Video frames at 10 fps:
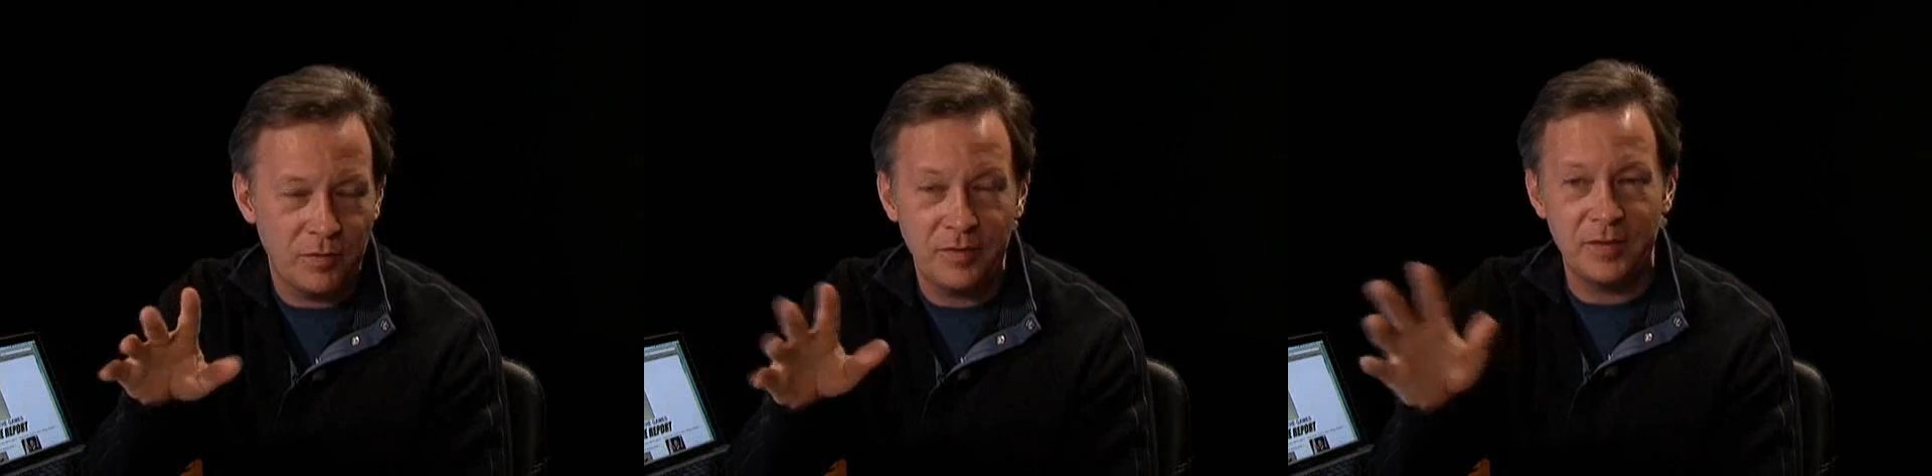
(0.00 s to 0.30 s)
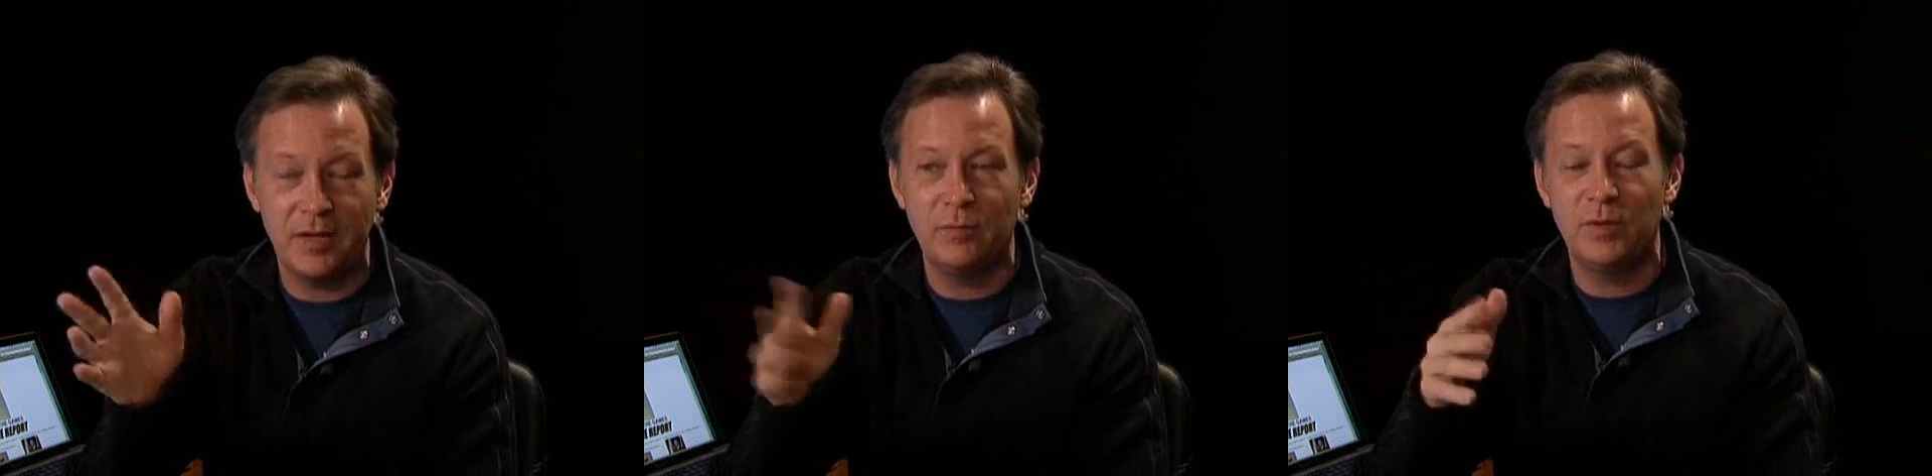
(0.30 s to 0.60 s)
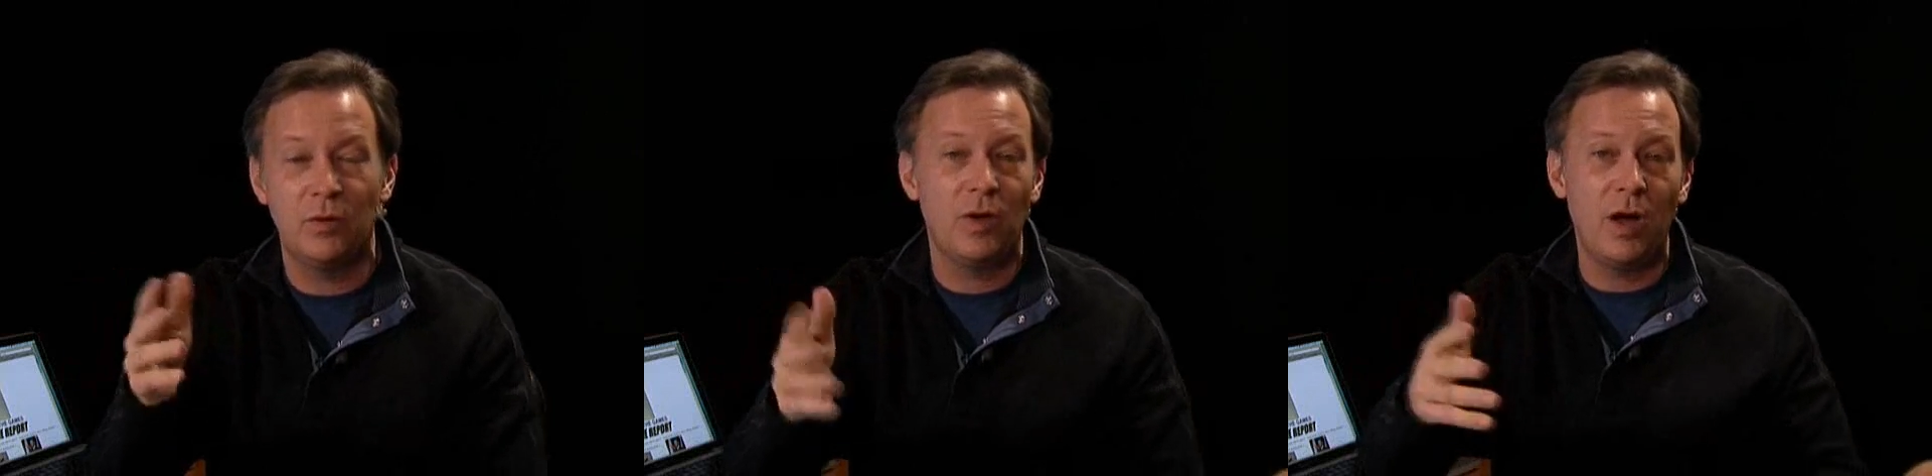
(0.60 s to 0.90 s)
since we
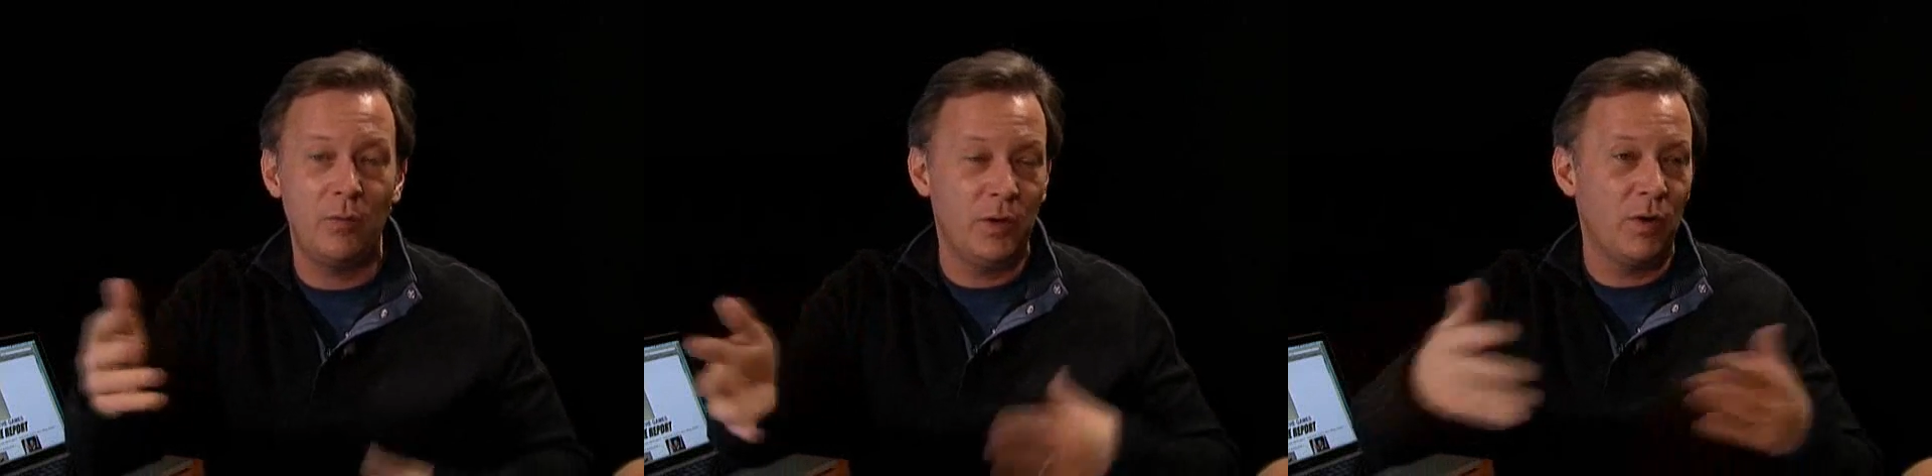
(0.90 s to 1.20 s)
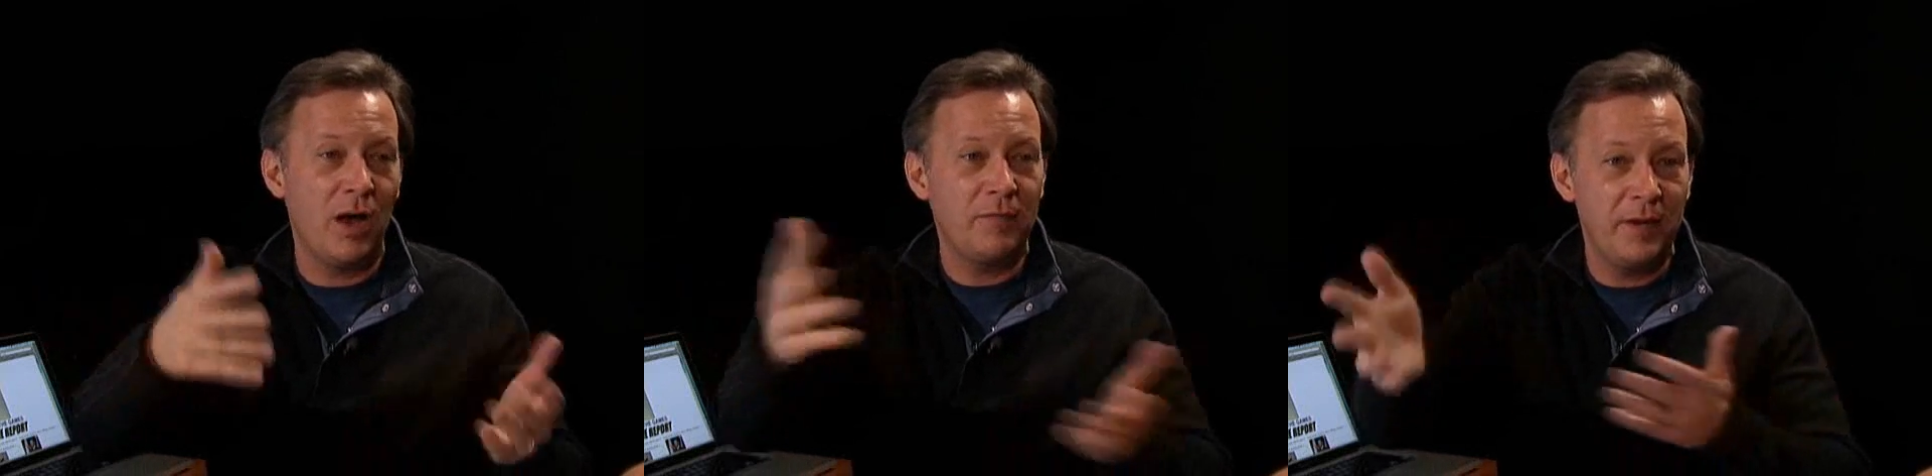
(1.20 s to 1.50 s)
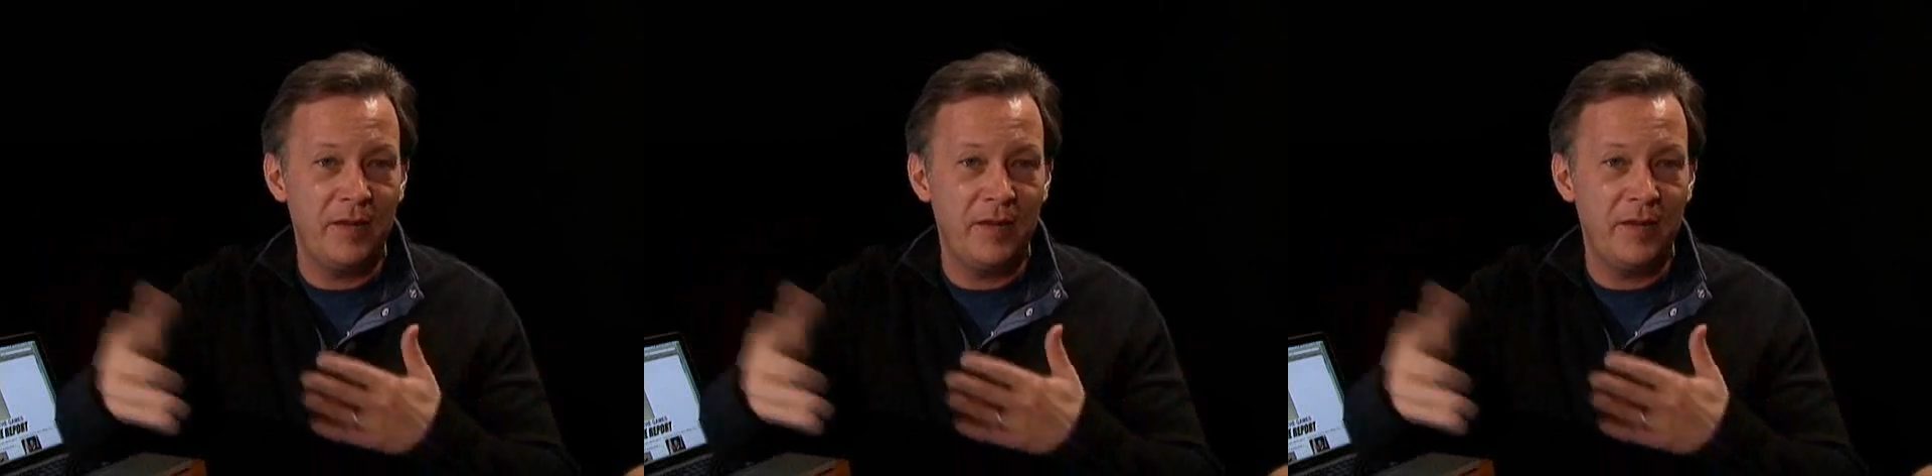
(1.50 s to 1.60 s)
don't often